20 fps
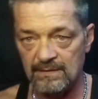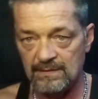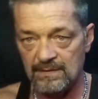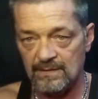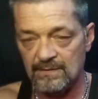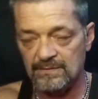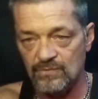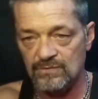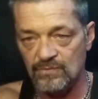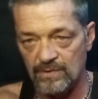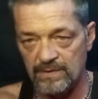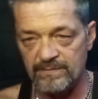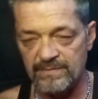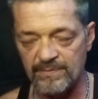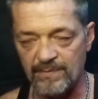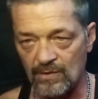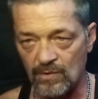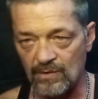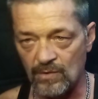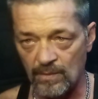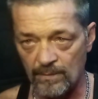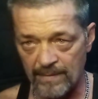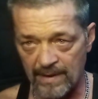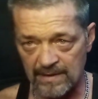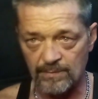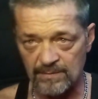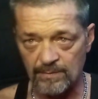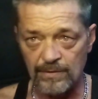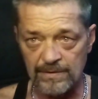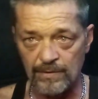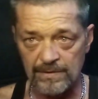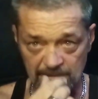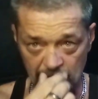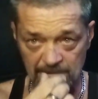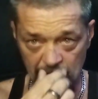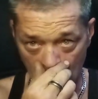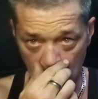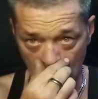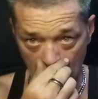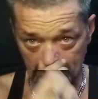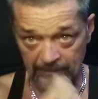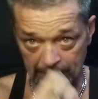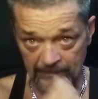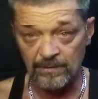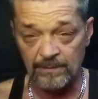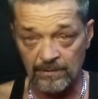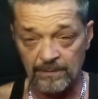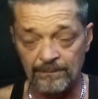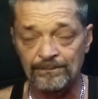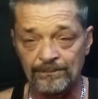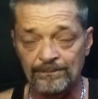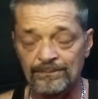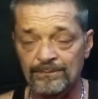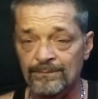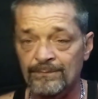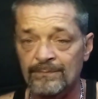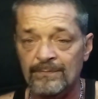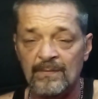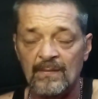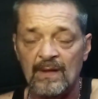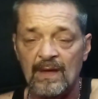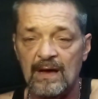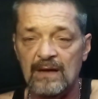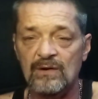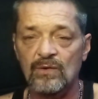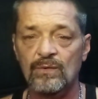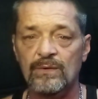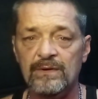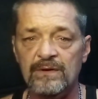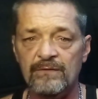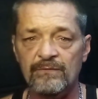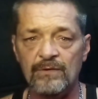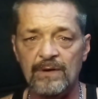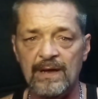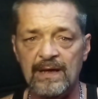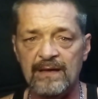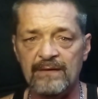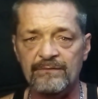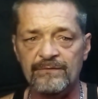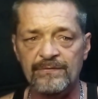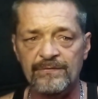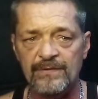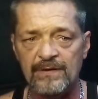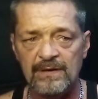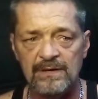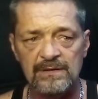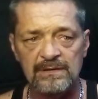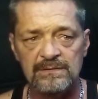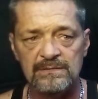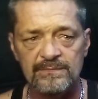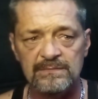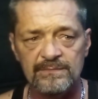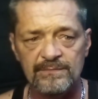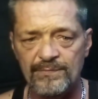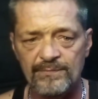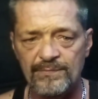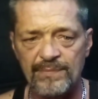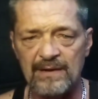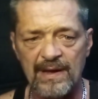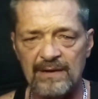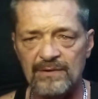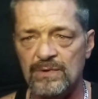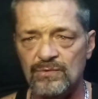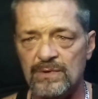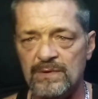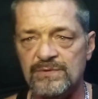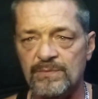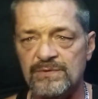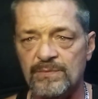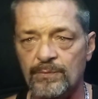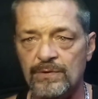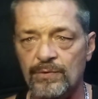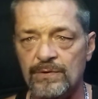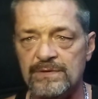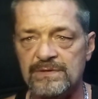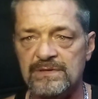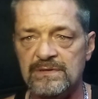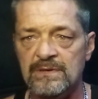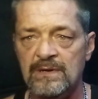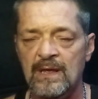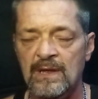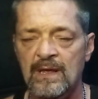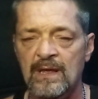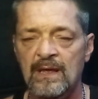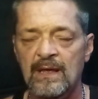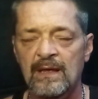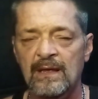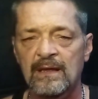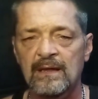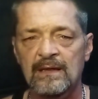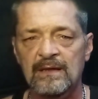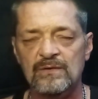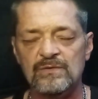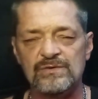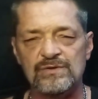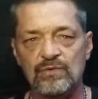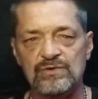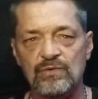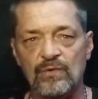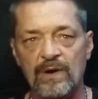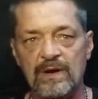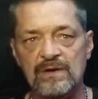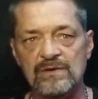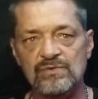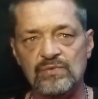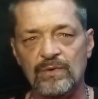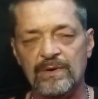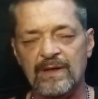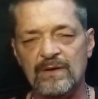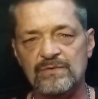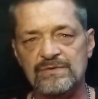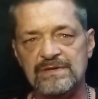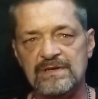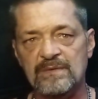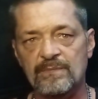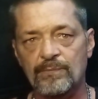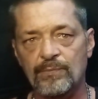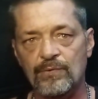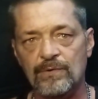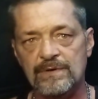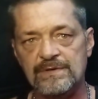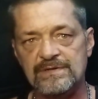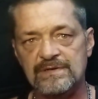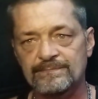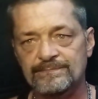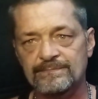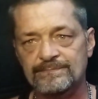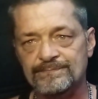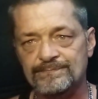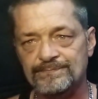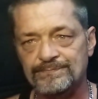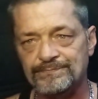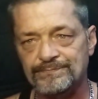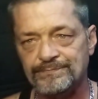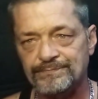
You know, dreams about going back to prison, whatever. I don't ever have bad dreams of prison. It was strange when I was in prison